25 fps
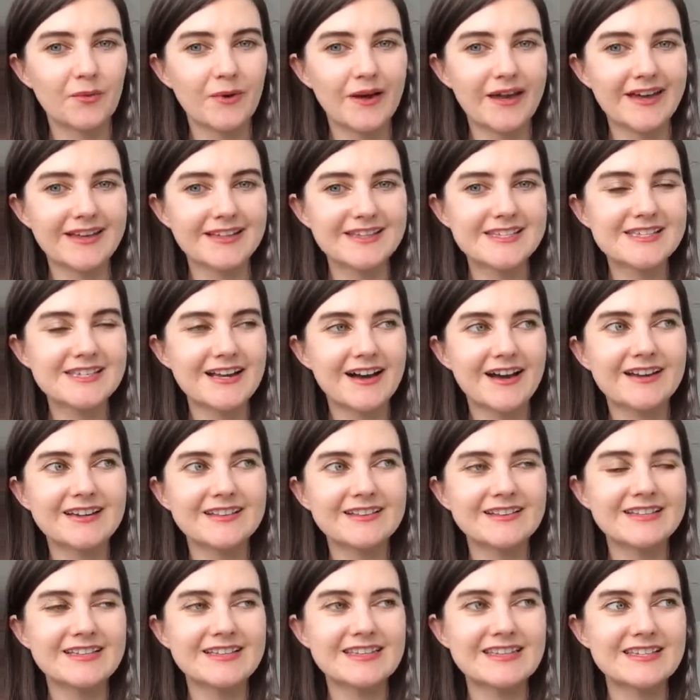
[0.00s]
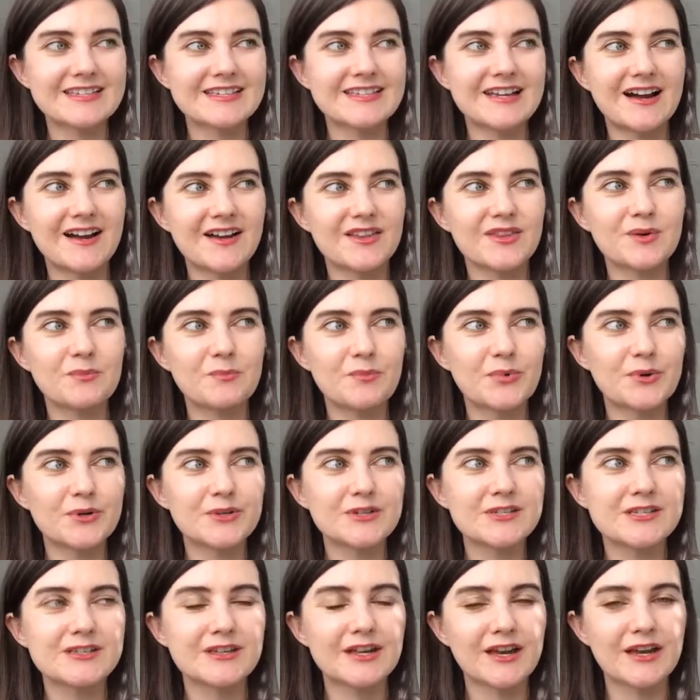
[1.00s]
way, and suddenly this other
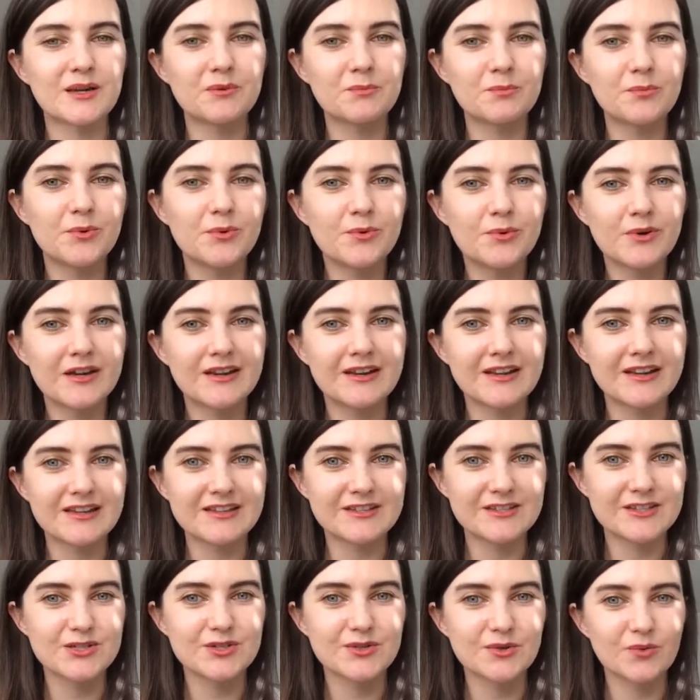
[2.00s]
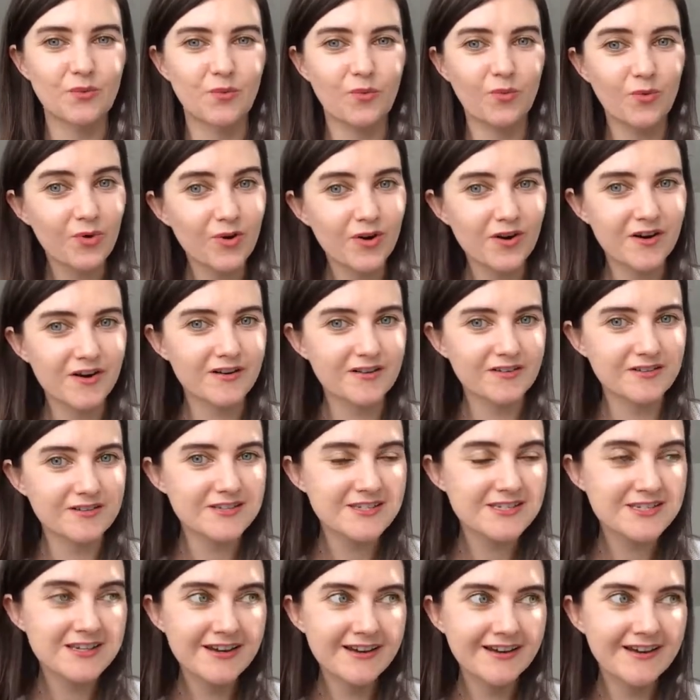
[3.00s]
person can put it into
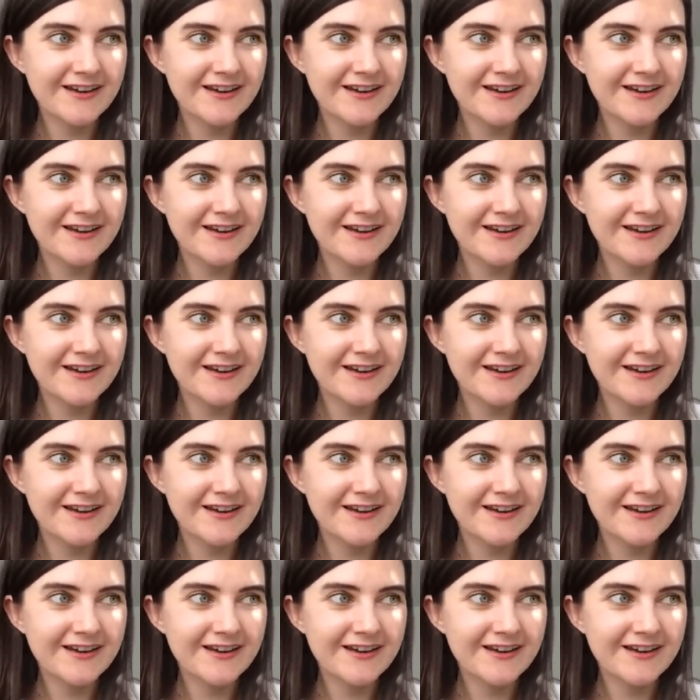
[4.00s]
words